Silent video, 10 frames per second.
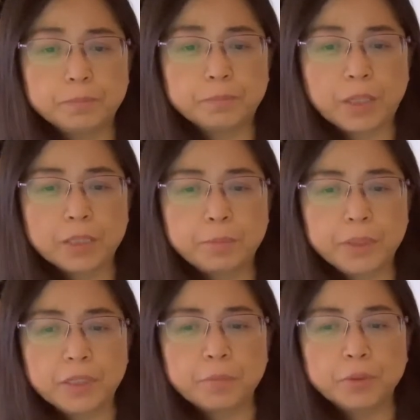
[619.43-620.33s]
might
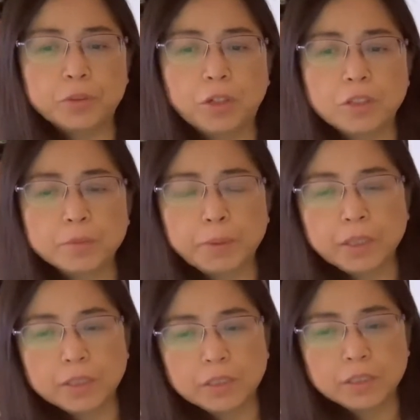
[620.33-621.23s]
be able to cause
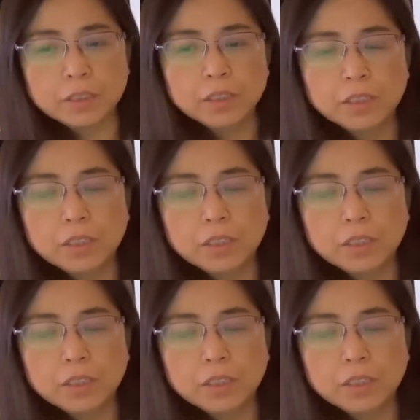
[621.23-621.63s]
by the